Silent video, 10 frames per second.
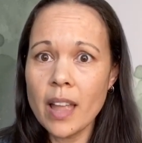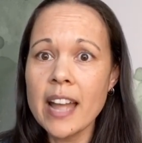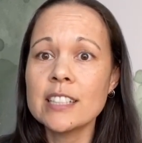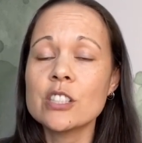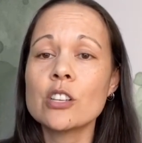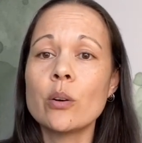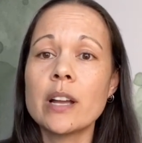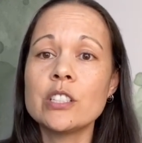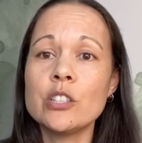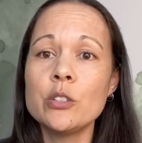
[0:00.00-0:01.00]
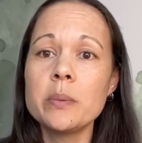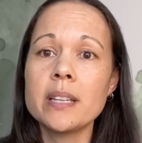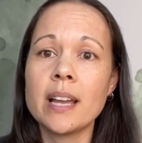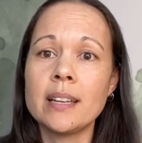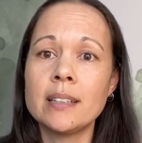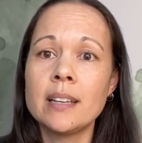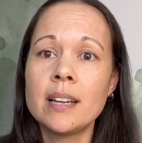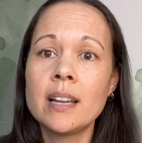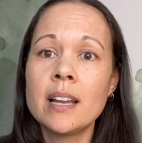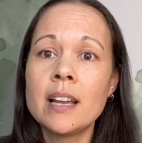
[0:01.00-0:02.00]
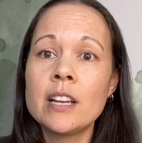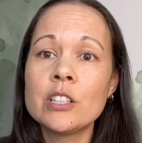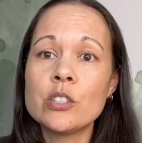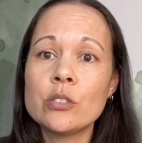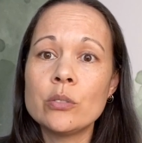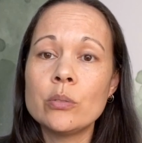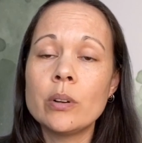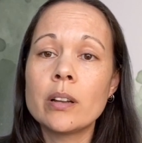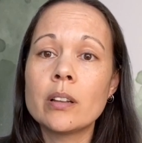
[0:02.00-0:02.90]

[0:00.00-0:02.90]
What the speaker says: And so as you begin to